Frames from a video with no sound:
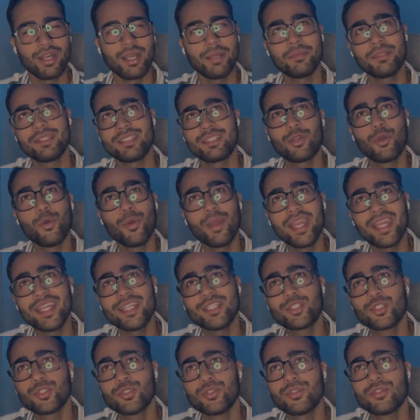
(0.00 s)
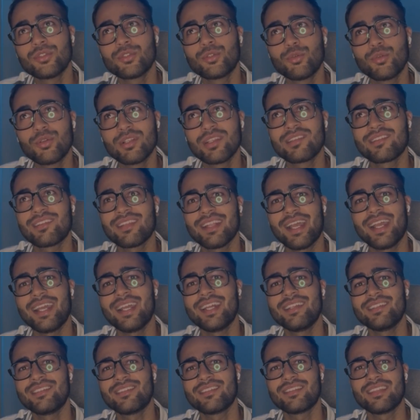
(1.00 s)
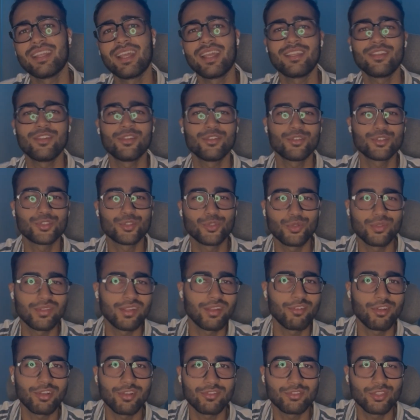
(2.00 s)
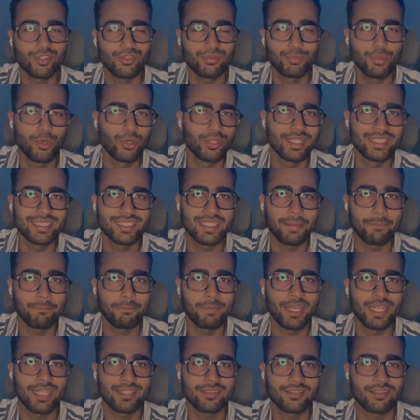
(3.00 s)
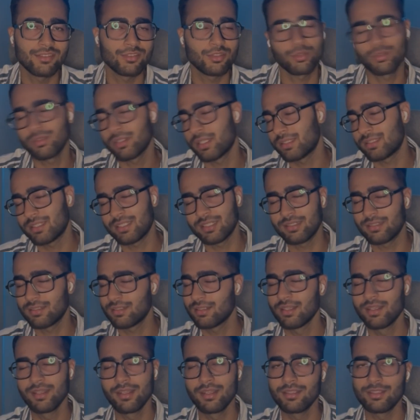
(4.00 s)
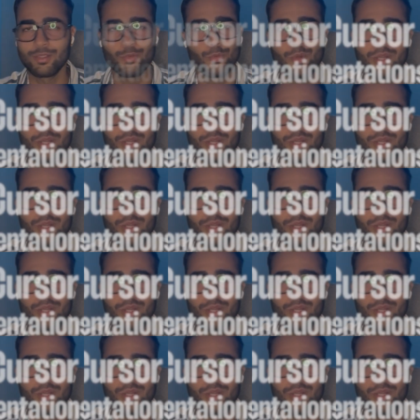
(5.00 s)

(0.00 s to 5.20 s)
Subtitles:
I'm going to Google Slides, then choosing one of those boring templates and so on. I think the